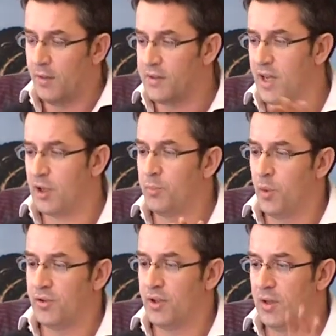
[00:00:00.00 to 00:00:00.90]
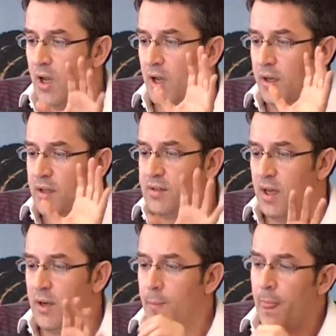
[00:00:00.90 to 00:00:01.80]
The second project, it's
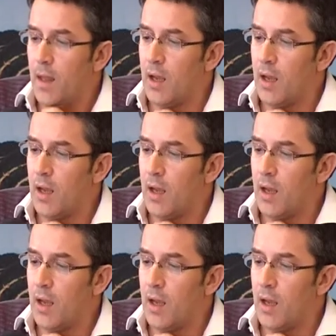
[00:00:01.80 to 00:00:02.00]
to